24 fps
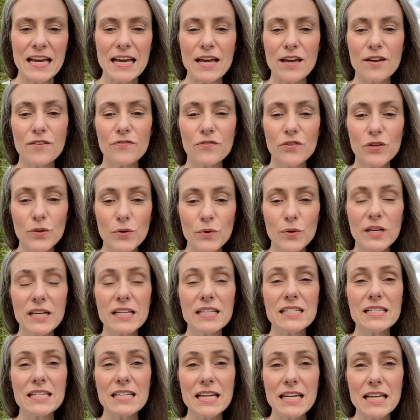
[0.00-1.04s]
If you
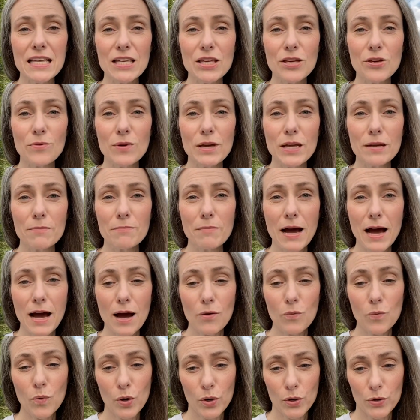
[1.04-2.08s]
continue in my
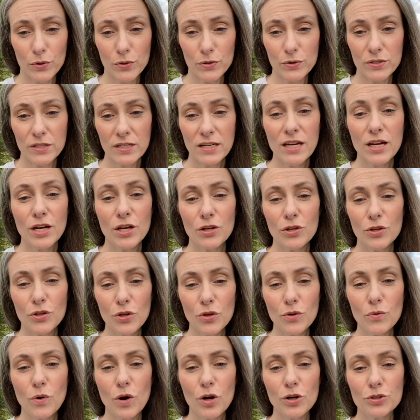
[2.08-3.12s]
word,
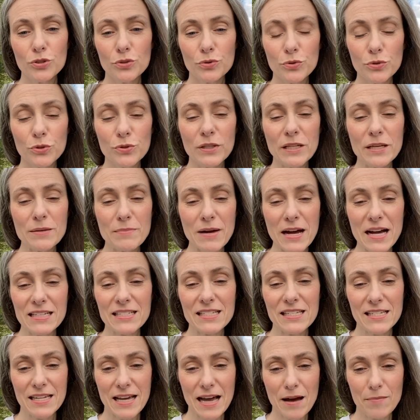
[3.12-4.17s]
you are truly my
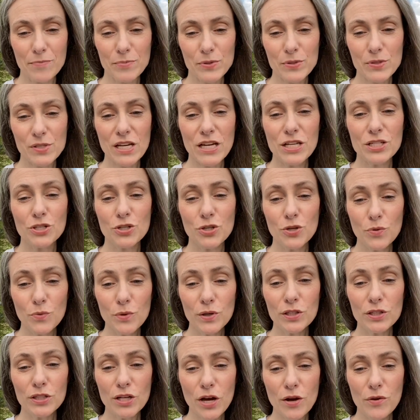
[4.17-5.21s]
disciples, and you
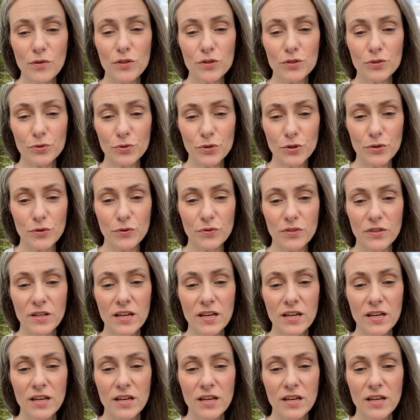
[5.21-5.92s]
will know the truth,